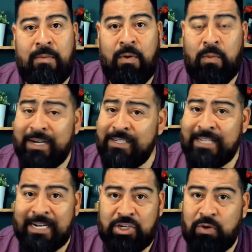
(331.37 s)
Where's
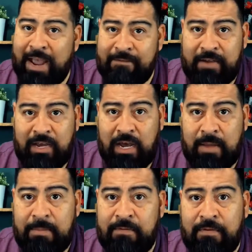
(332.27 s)
that traffic
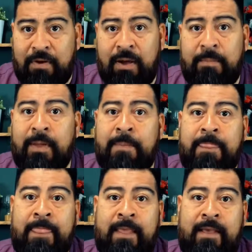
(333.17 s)
coming from?
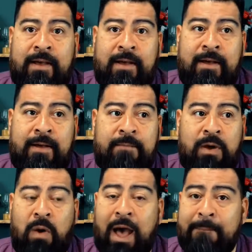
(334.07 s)

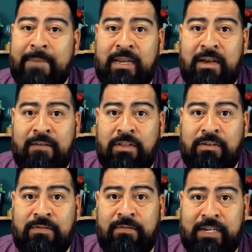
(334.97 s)
How many of
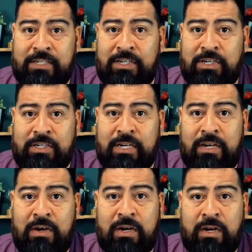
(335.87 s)
those visitors are
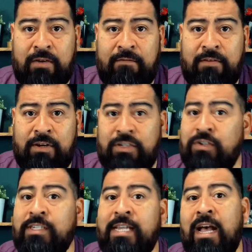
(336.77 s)
you going to convert to
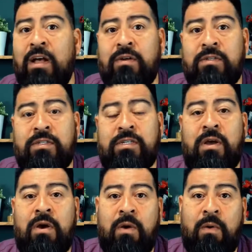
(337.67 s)
sales
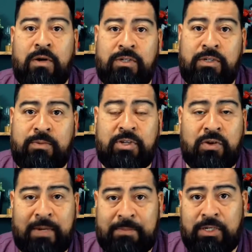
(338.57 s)
or
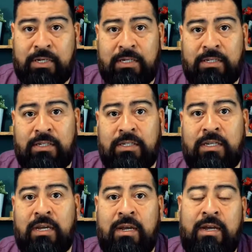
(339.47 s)
subscriptions
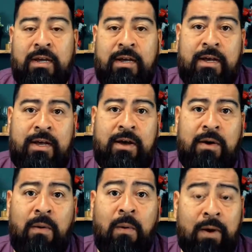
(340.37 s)

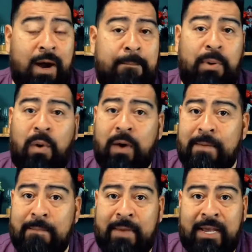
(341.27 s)
or
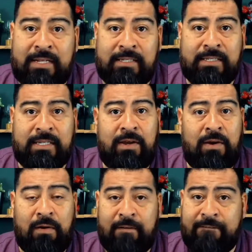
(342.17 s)
appointments
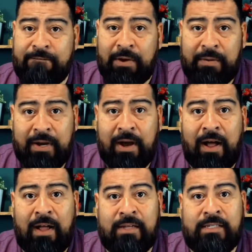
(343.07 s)
or phone
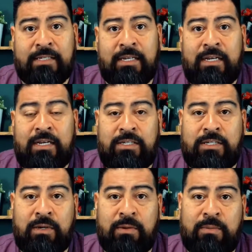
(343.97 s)
calls?
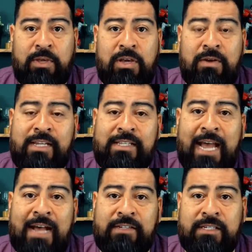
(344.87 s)
So you need to
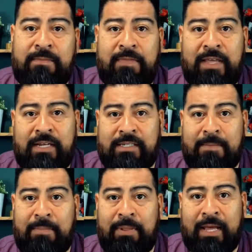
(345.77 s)
have some things
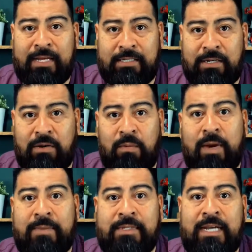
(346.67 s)
in place in your
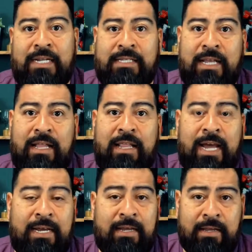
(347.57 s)
website,
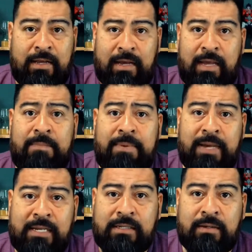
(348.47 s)
like a
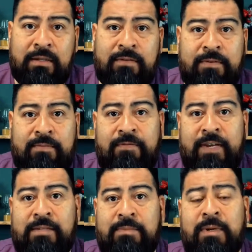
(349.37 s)
pixel from
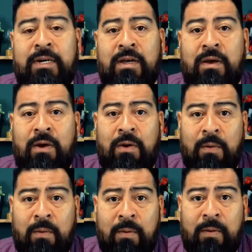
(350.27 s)
Facebook,
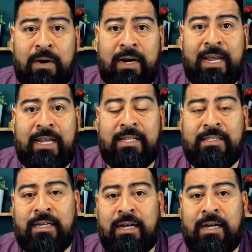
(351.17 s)
or it's